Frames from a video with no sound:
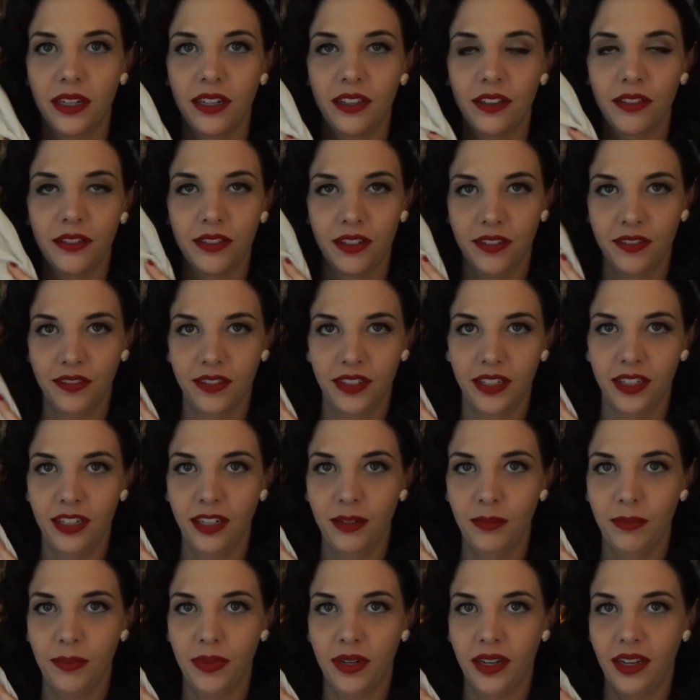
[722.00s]
I
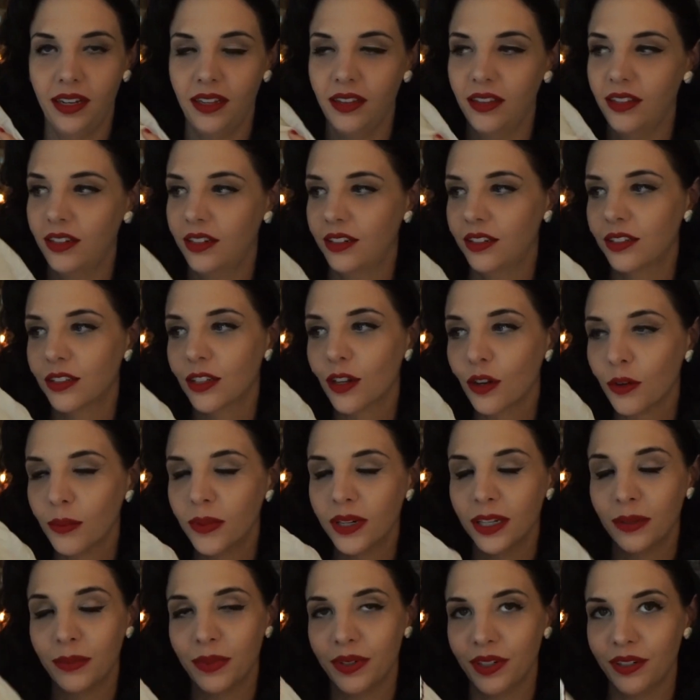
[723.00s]
thrifted, but there are so
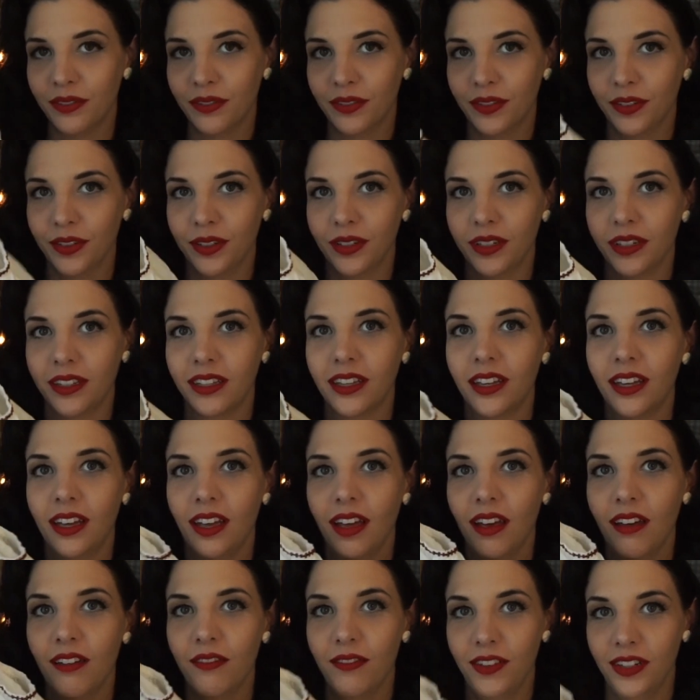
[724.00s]
many beautiful
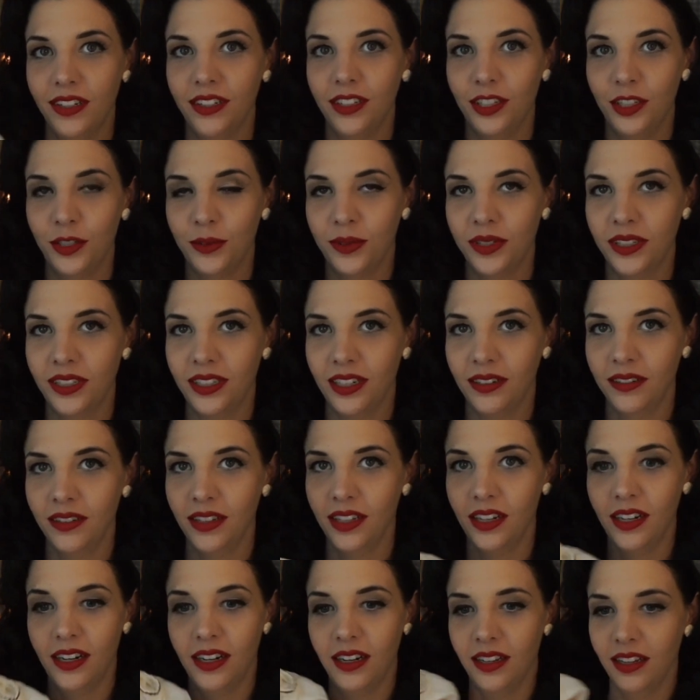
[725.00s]
vintage ones out
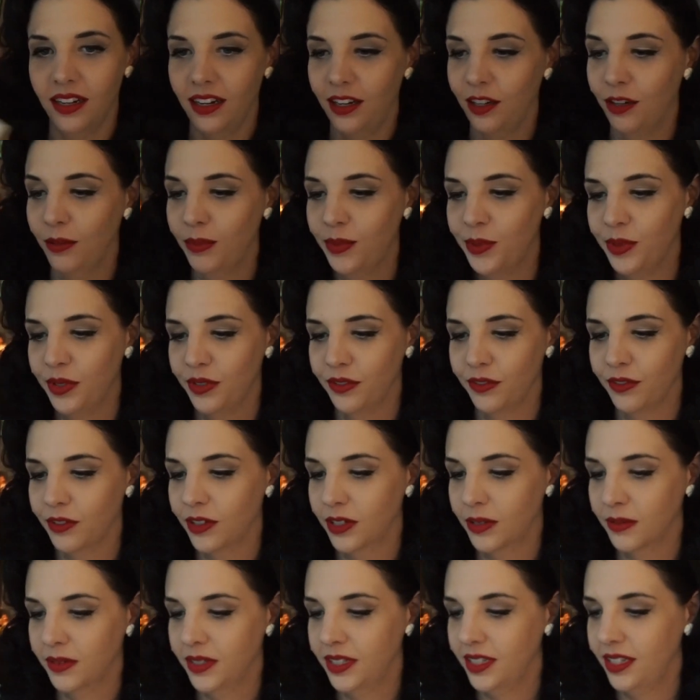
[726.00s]
there that I hope to
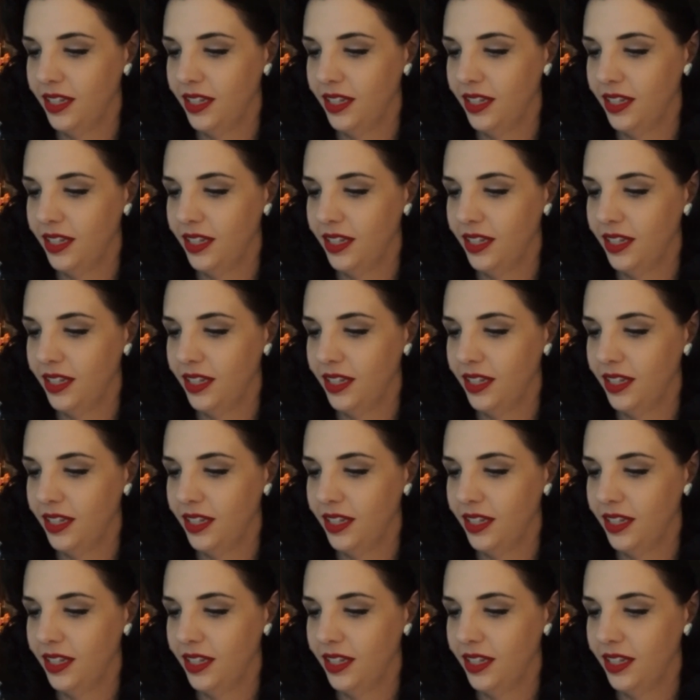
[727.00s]
afford one